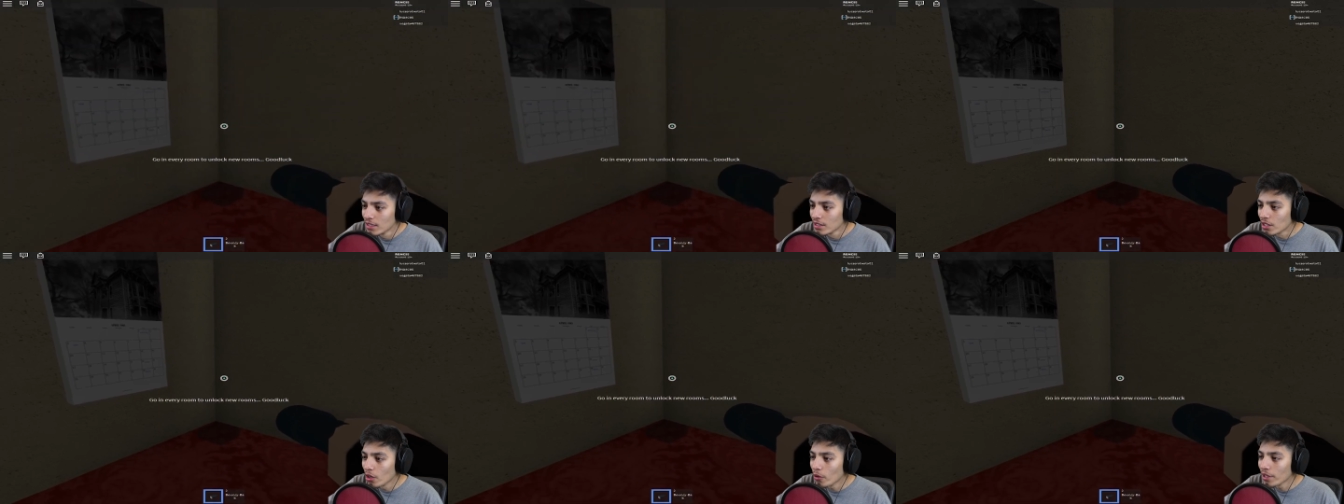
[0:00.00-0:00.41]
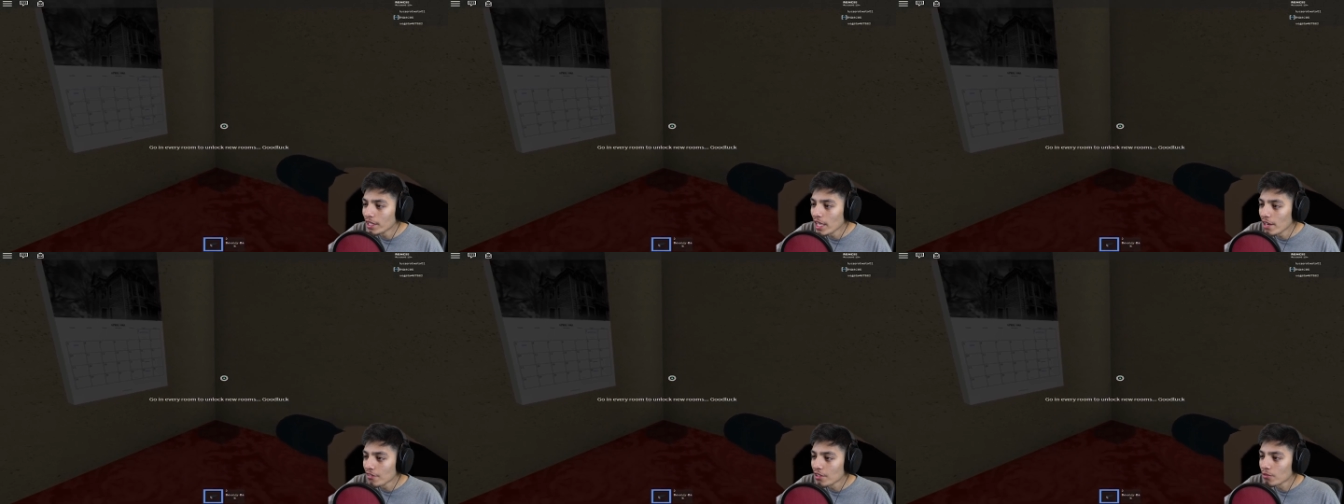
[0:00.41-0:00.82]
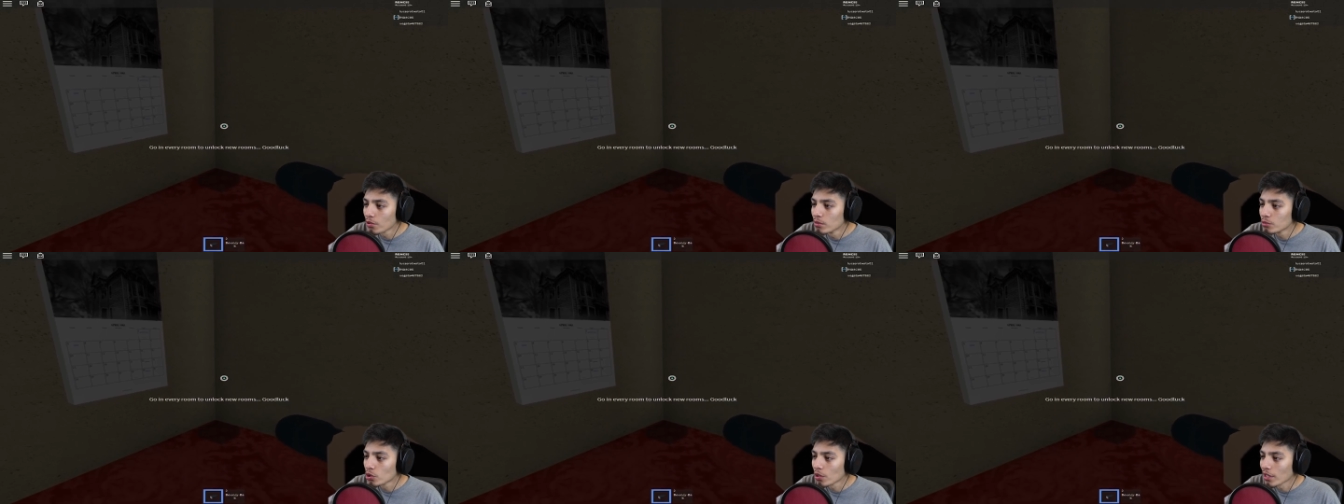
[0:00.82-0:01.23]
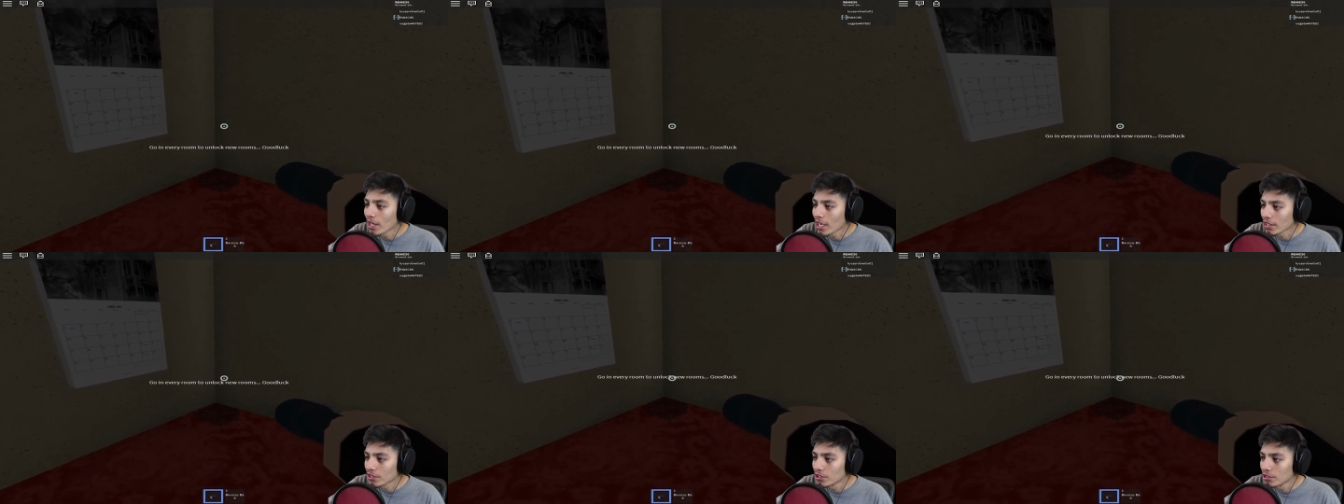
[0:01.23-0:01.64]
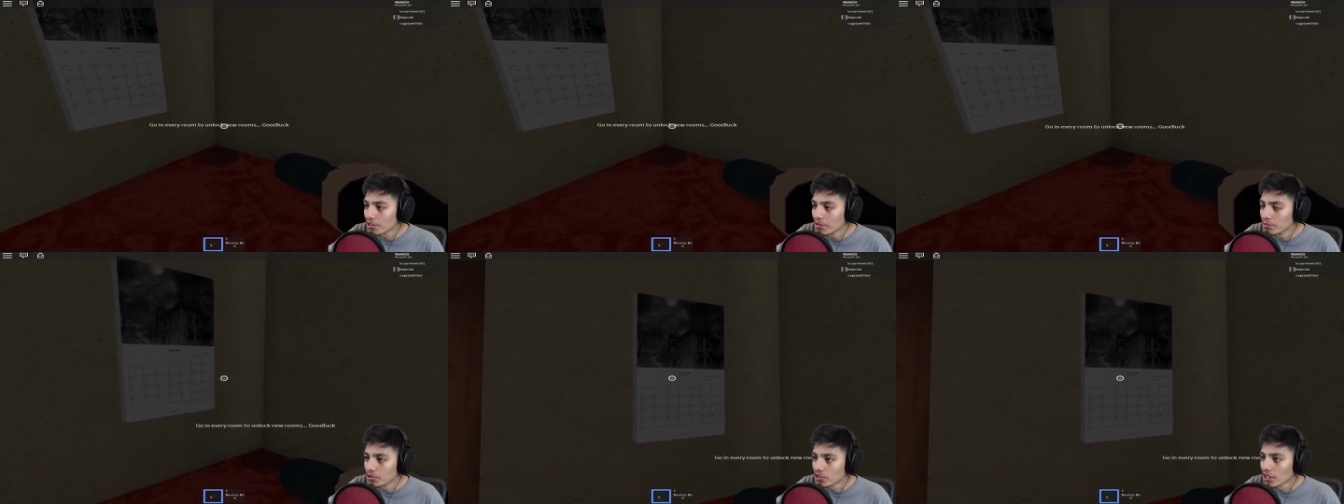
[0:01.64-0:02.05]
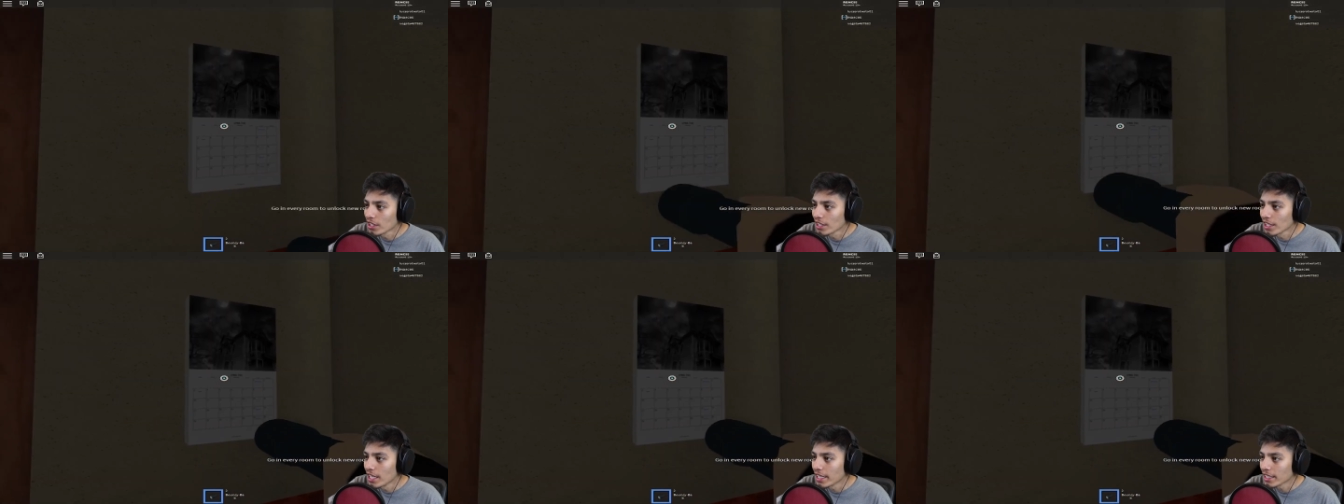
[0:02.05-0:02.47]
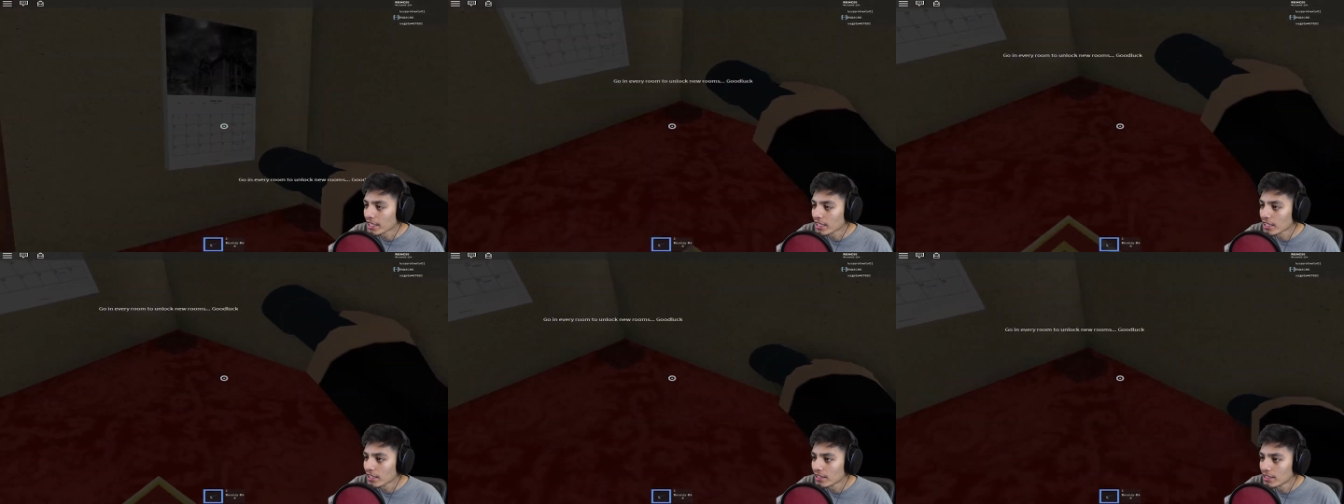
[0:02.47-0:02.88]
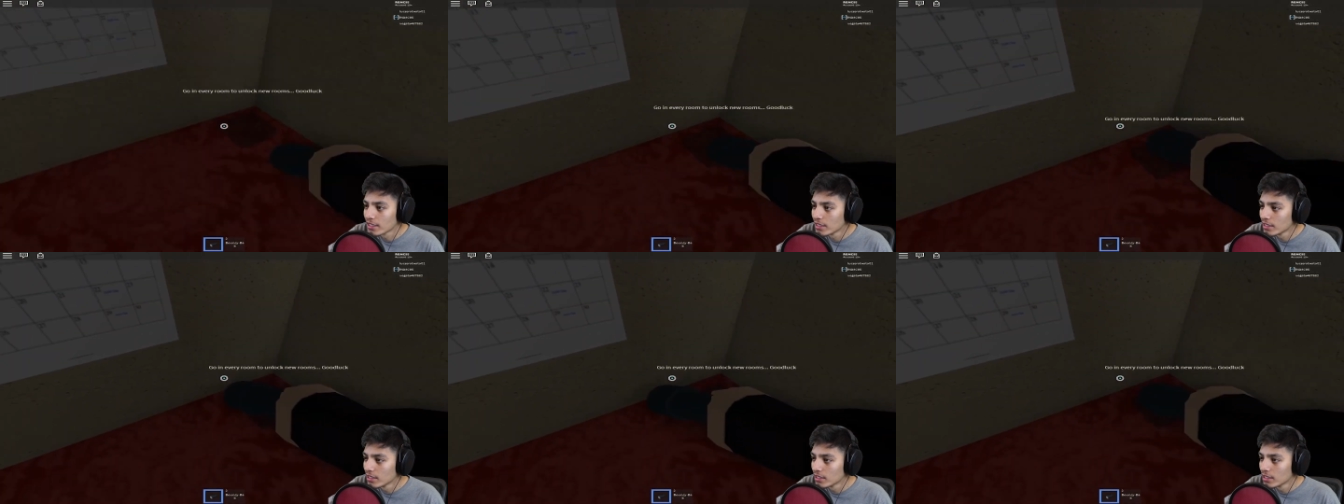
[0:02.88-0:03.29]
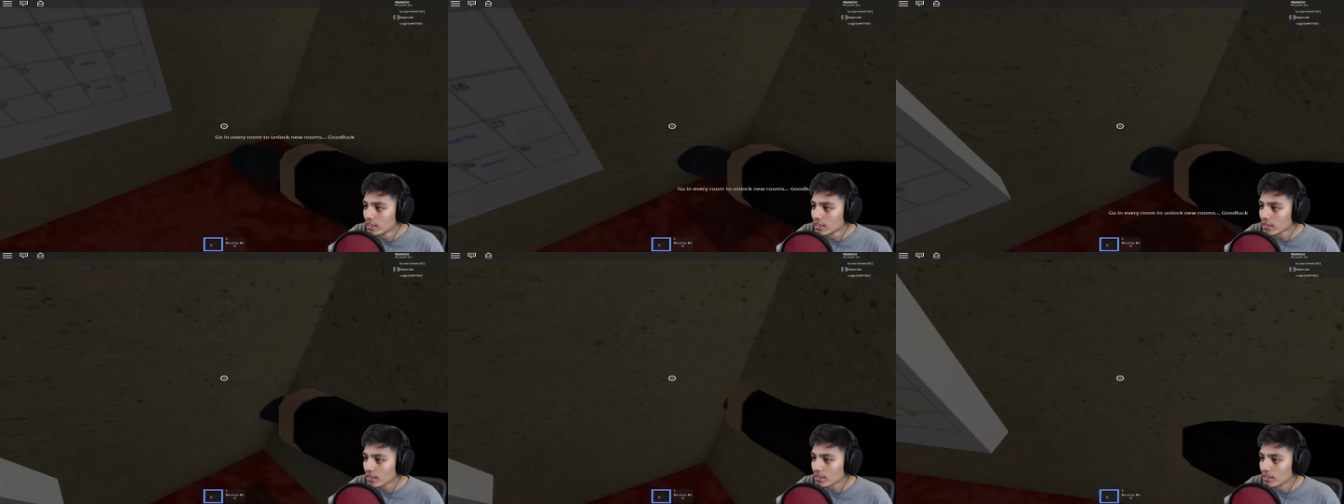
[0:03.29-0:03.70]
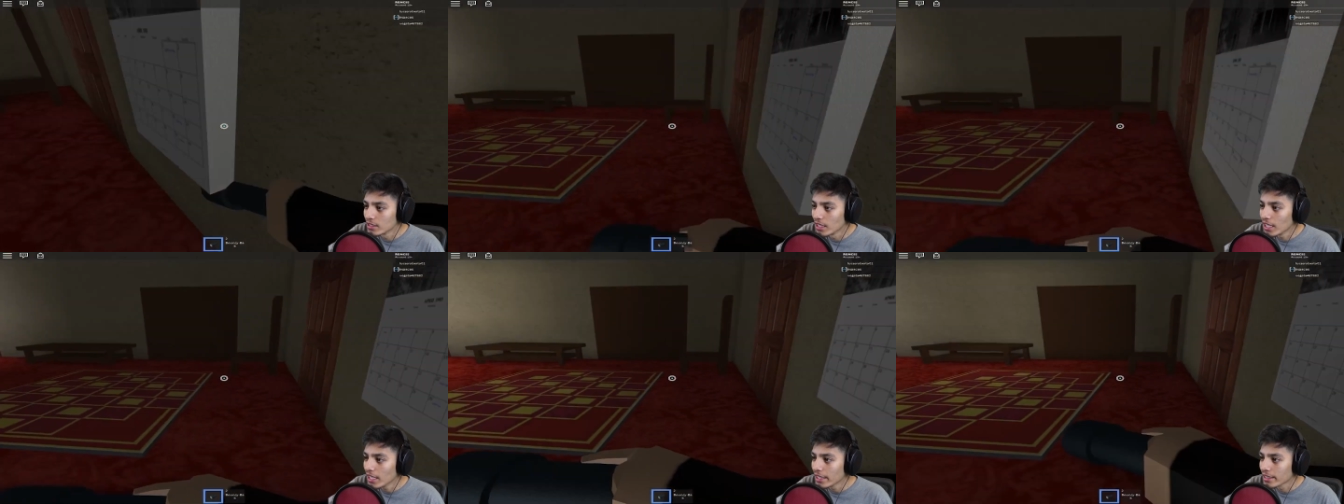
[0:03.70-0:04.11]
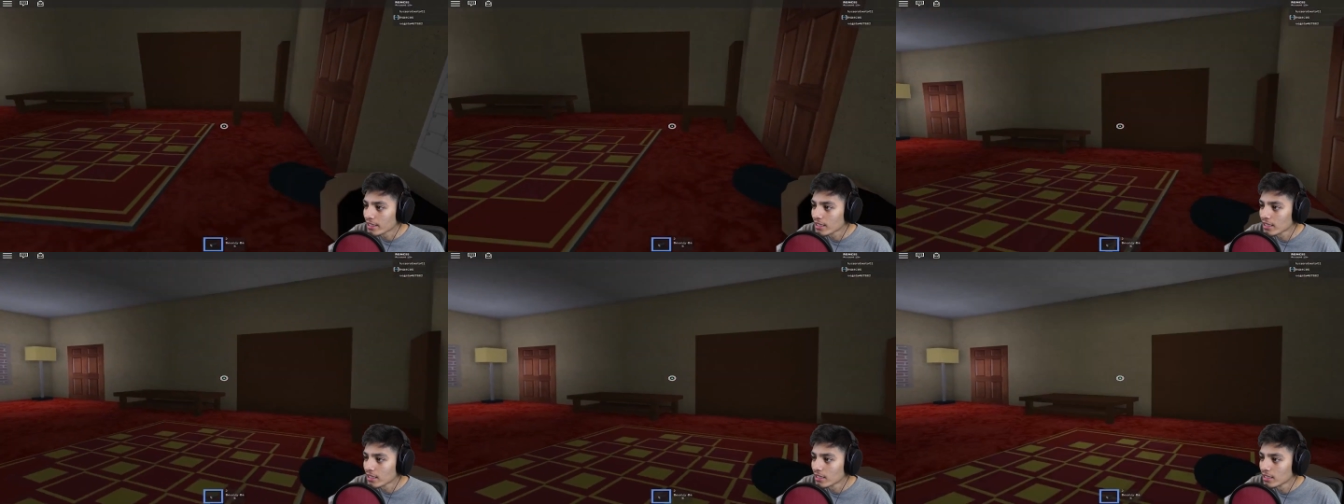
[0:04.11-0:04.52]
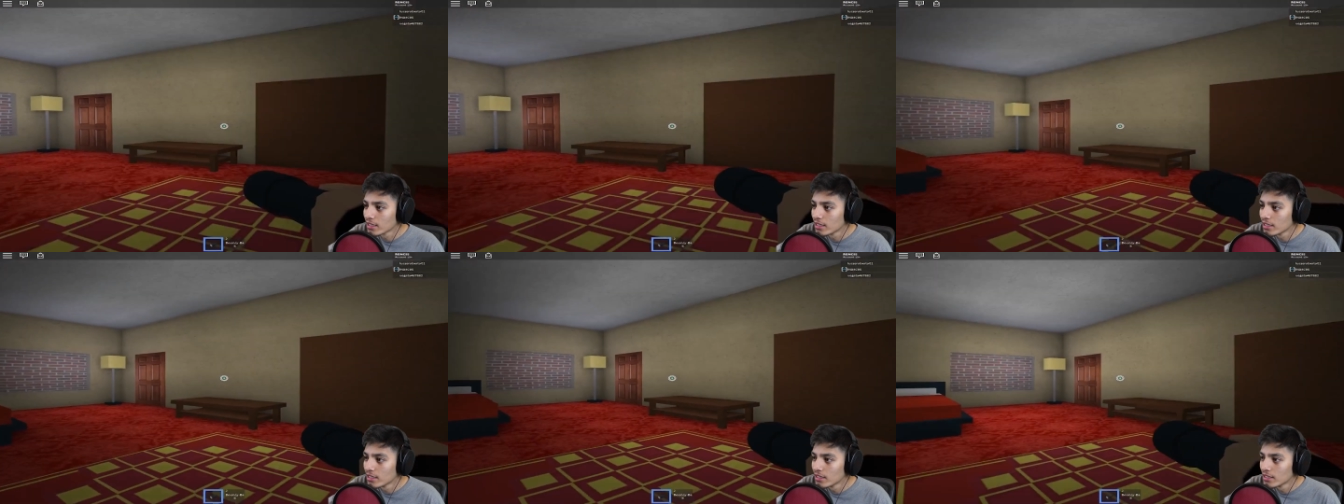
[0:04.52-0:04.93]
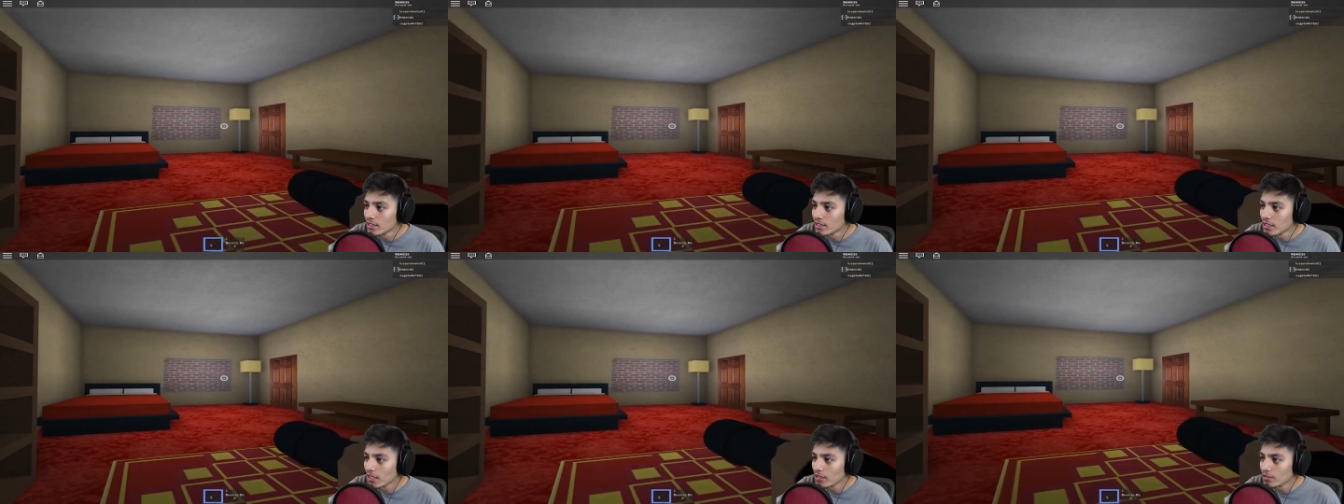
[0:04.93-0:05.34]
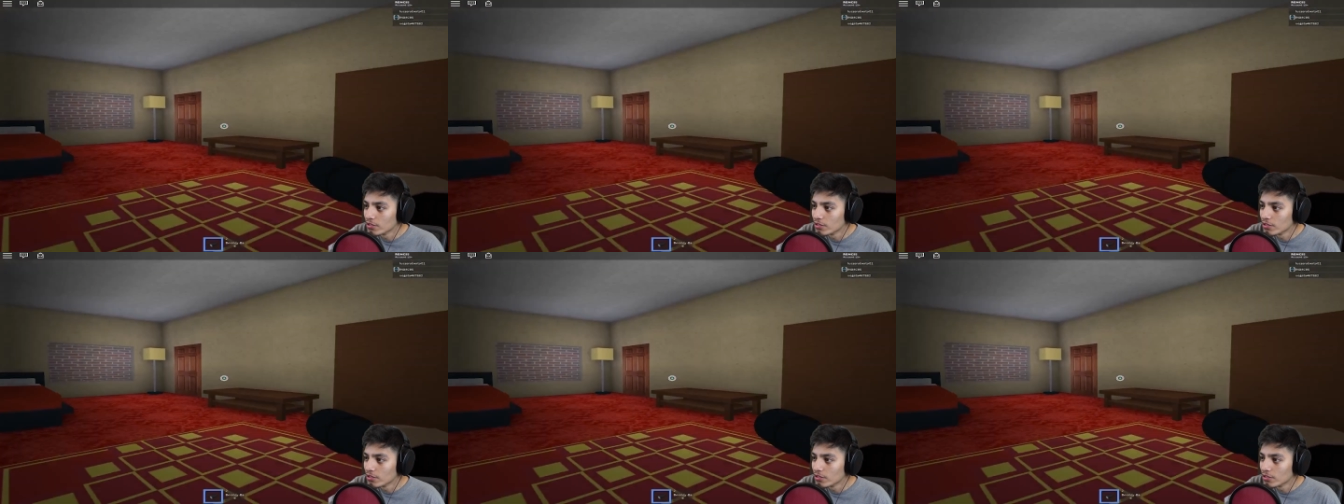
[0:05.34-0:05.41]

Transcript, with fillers: Go in every room to unlock new rooms. Good luck. Good luck. Oh,